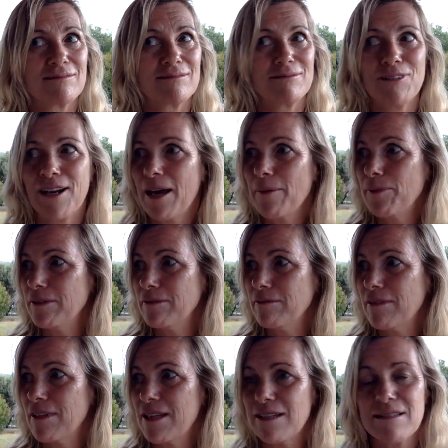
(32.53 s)
what happened?
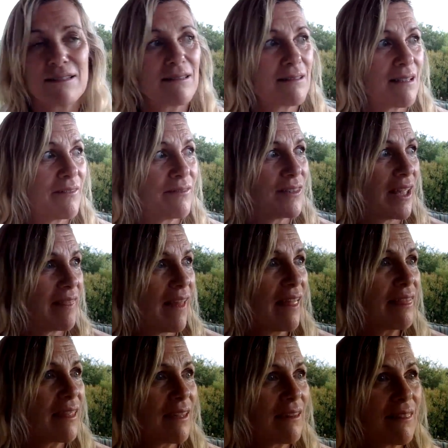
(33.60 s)
I've done
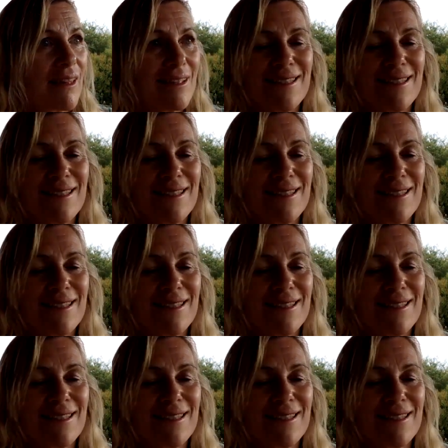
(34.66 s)
nothing.